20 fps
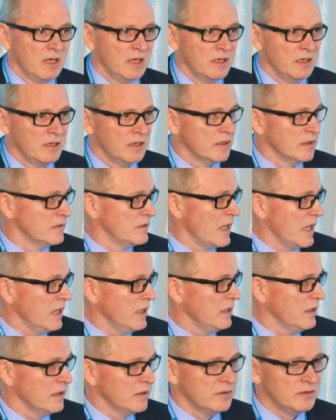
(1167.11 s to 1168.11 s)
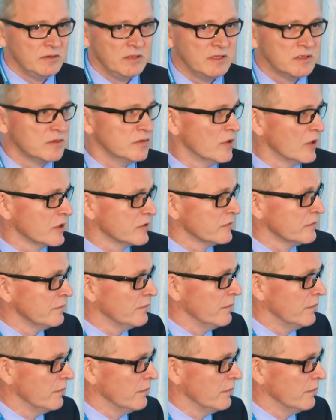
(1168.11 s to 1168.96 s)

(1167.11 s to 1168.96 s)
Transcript: they did not